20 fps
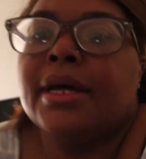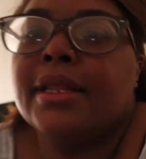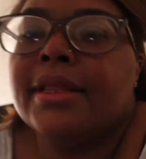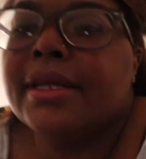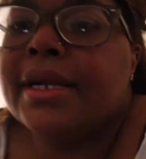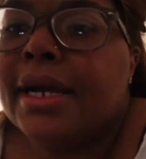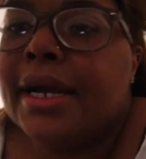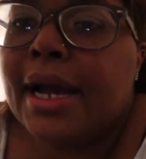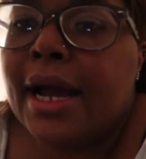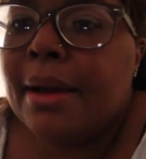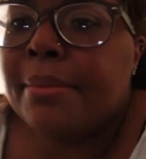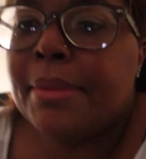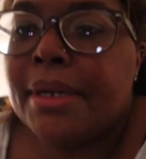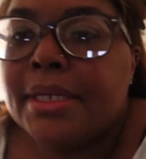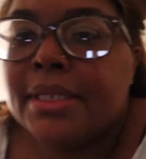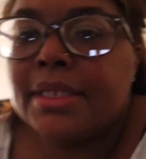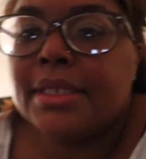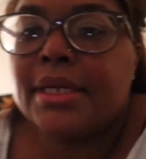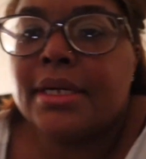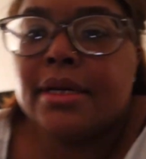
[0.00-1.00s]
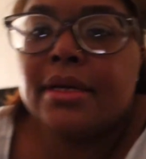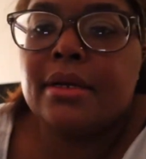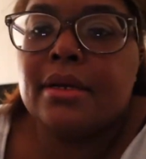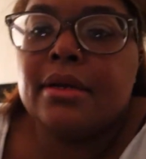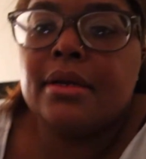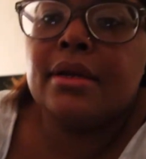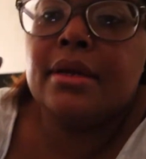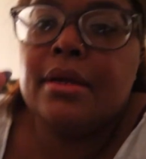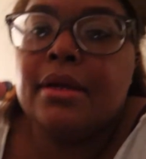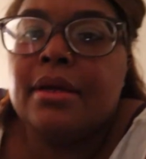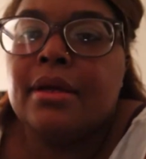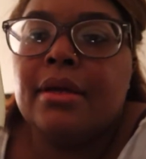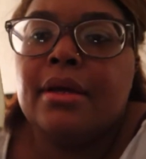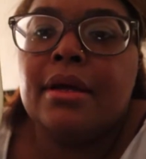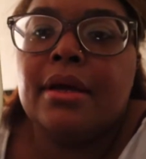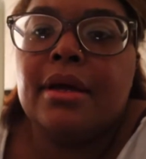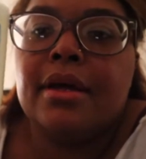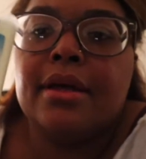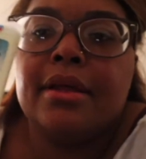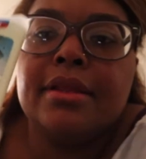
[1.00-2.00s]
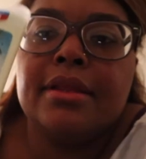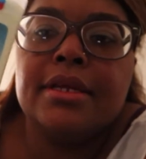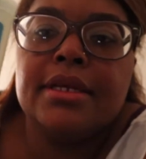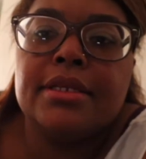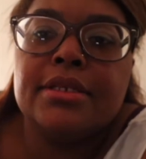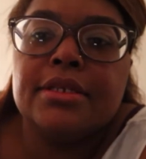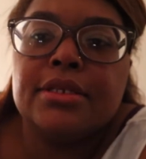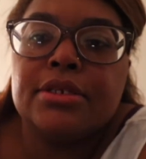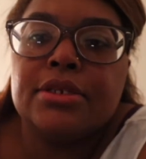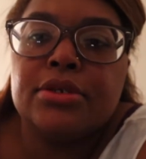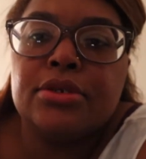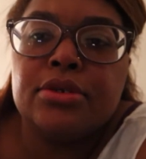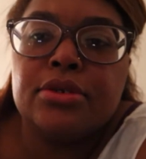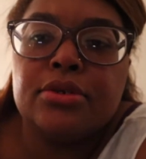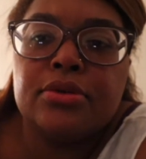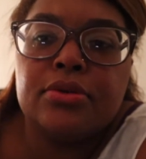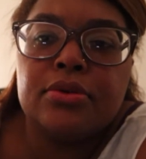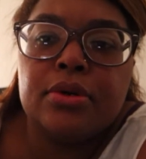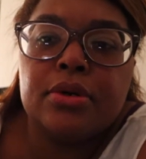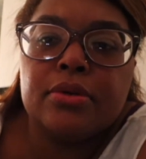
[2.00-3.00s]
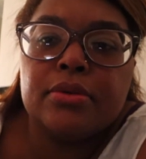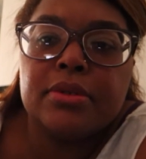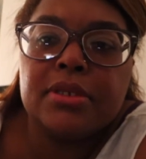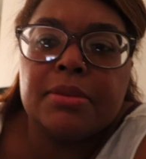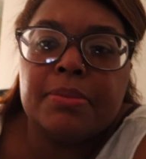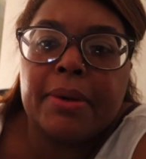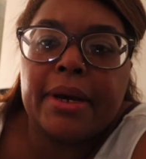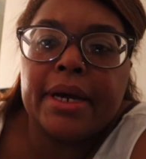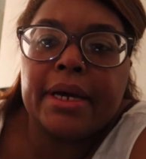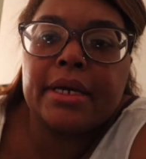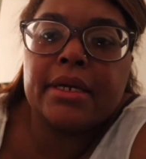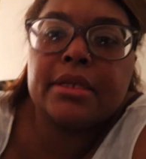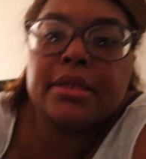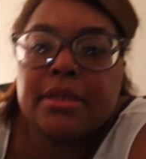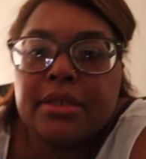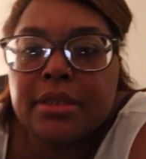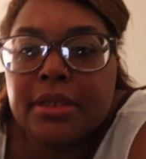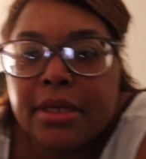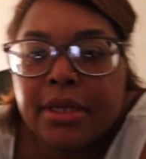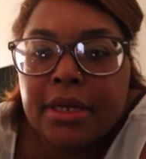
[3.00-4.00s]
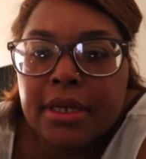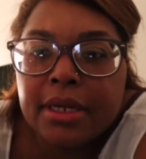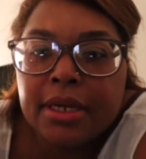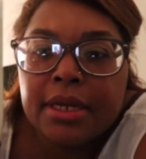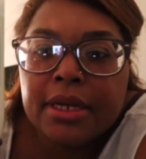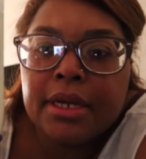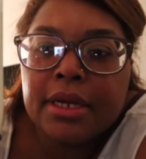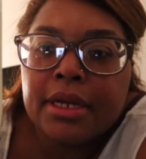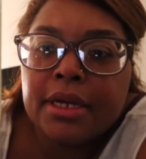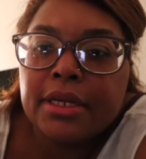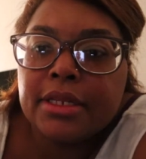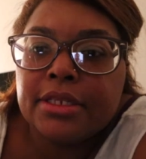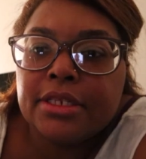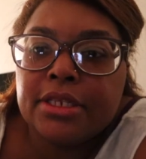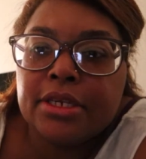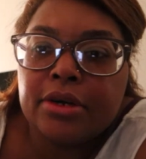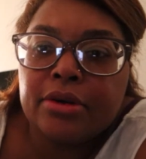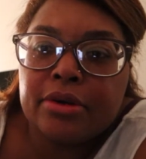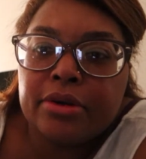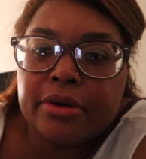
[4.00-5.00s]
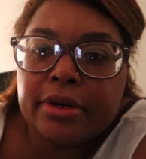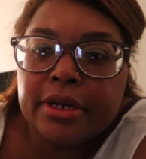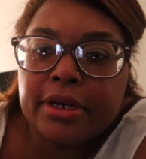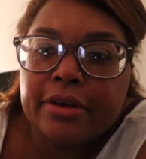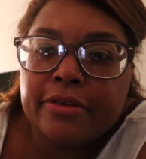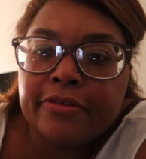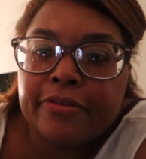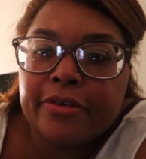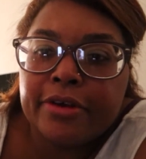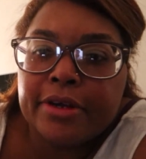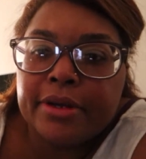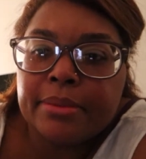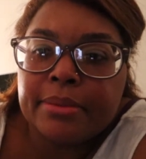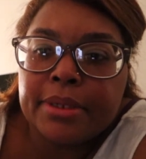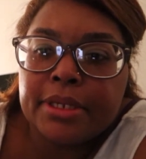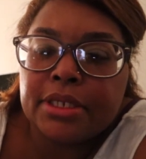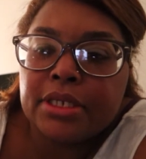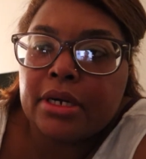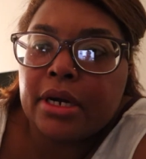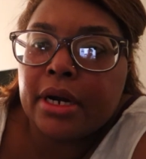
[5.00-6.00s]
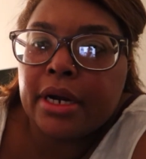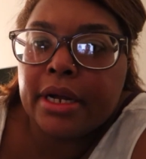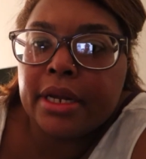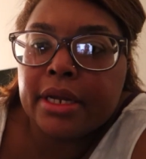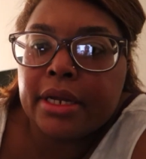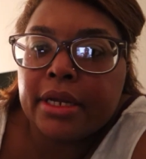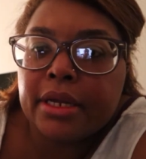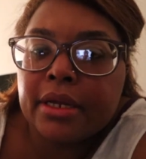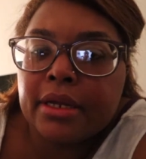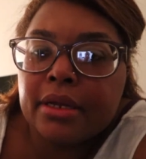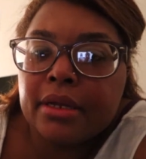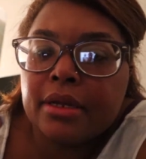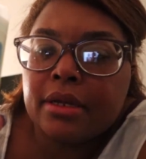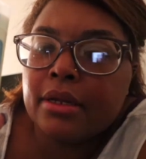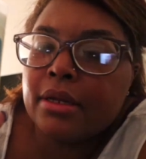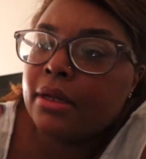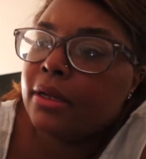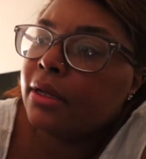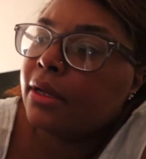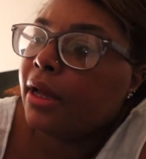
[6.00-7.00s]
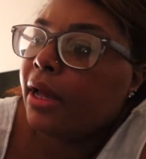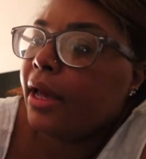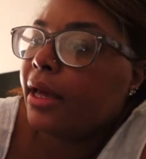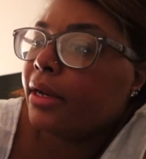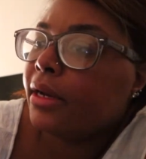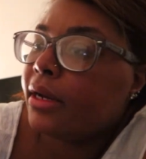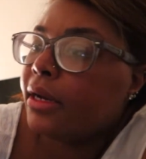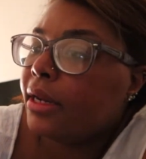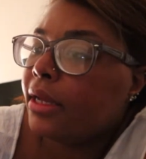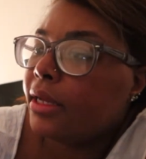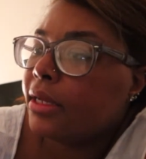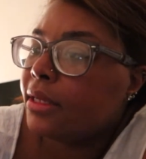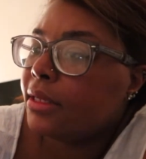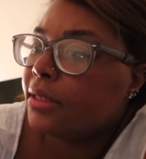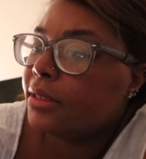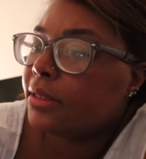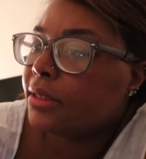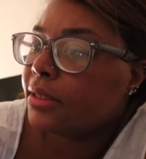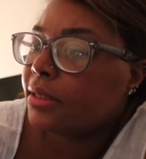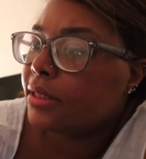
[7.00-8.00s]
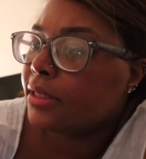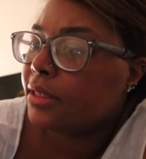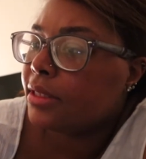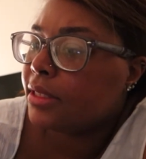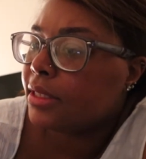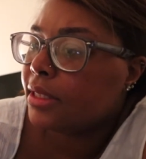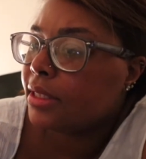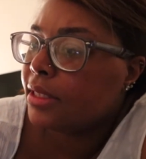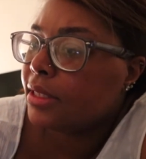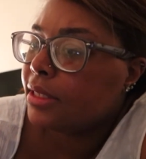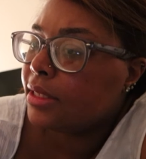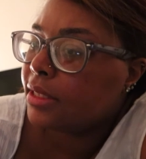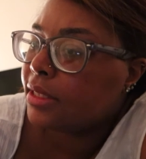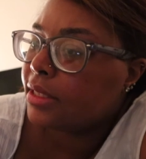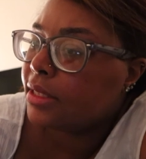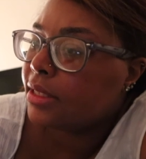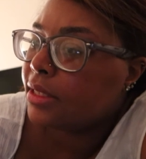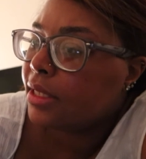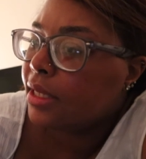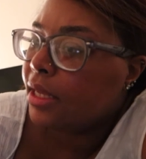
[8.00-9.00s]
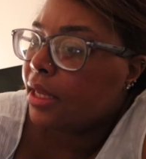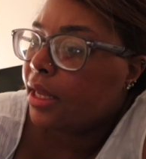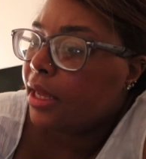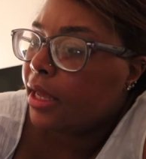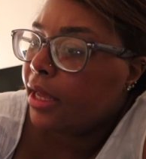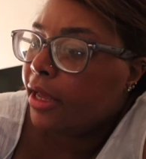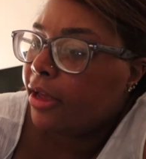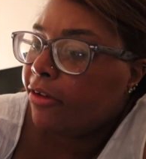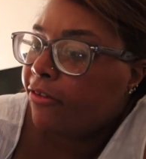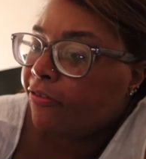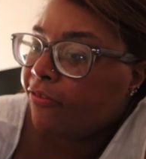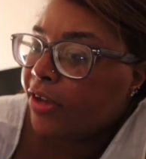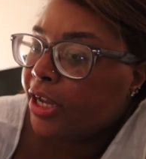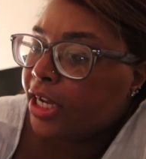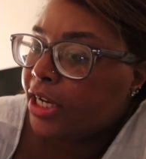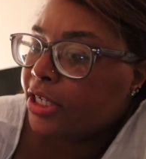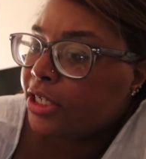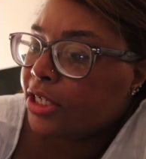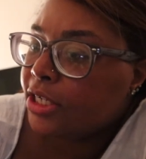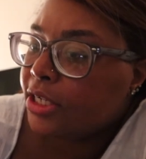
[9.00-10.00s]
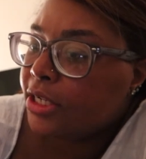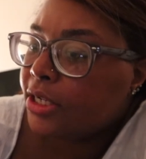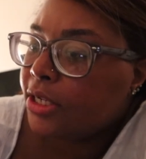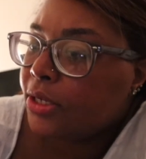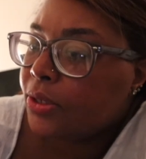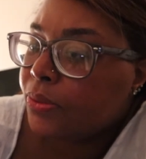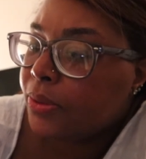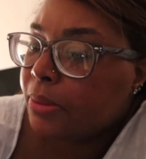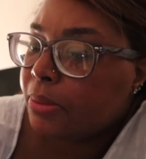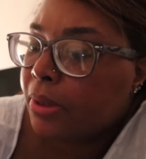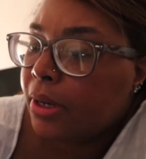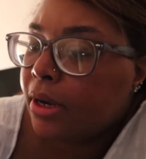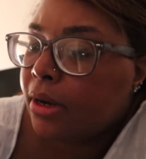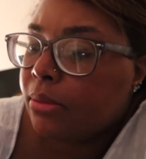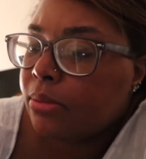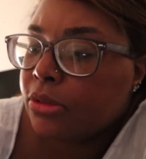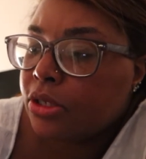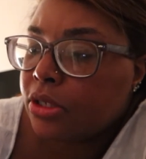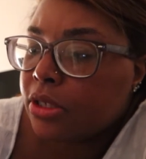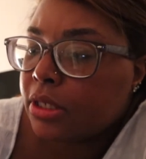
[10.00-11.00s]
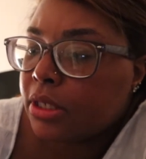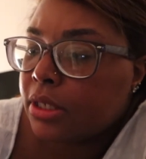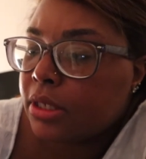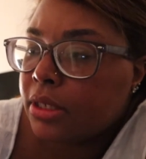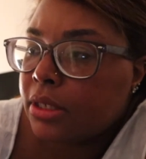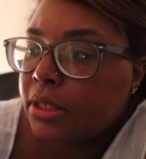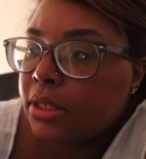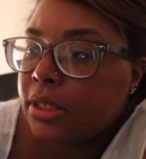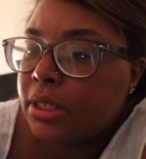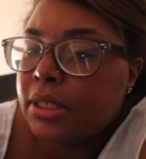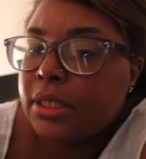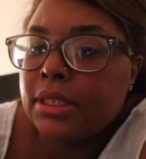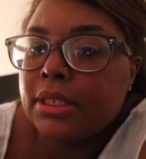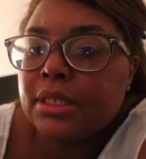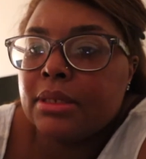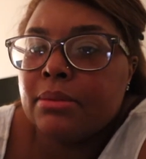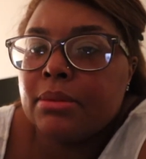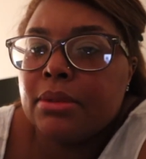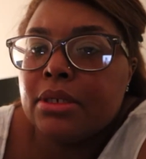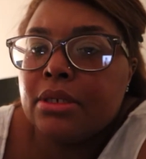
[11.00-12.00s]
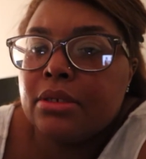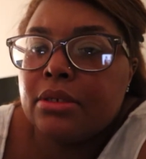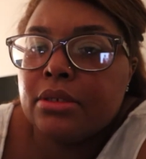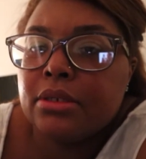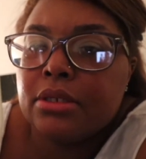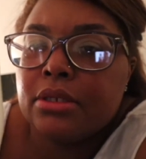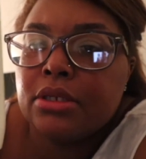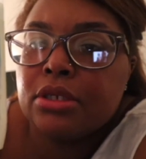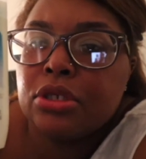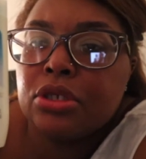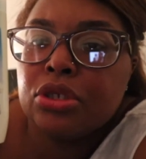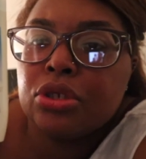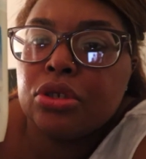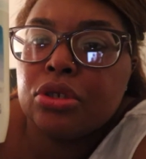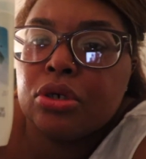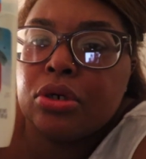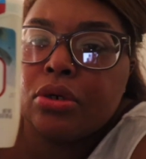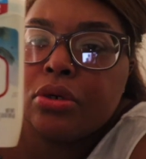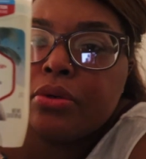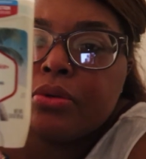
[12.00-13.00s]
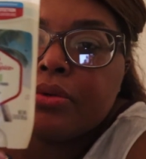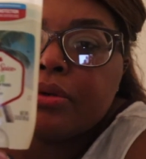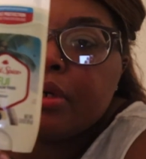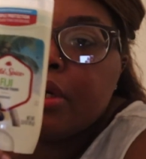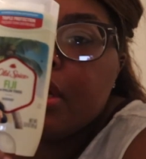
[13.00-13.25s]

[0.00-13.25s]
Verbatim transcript: that I got my son this new Old Spice deodorant from Target. And it is in the scent Fiji with palm tree. It smells so